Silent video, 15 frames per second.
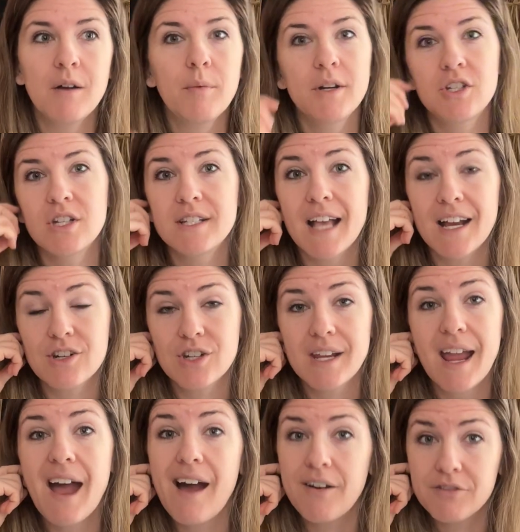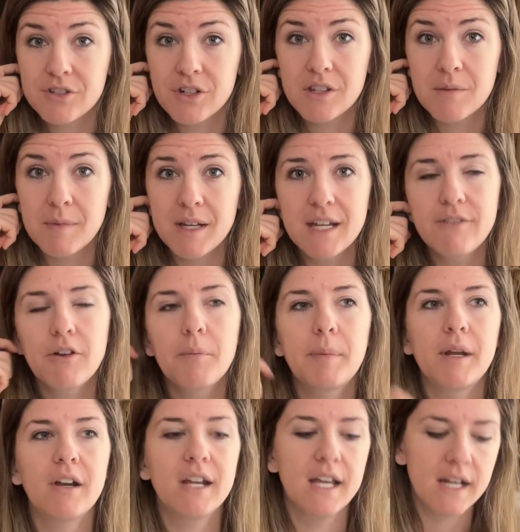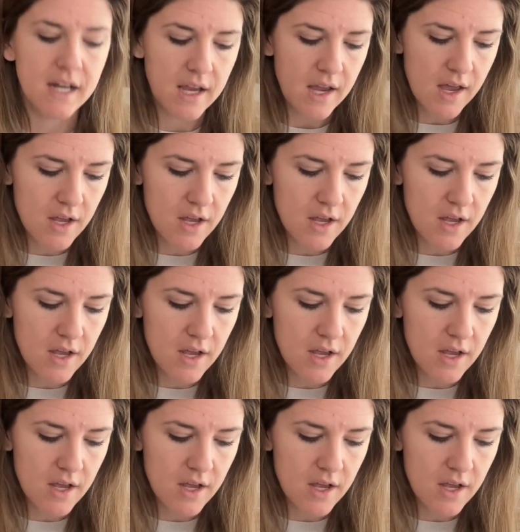which is actually after the medieval period.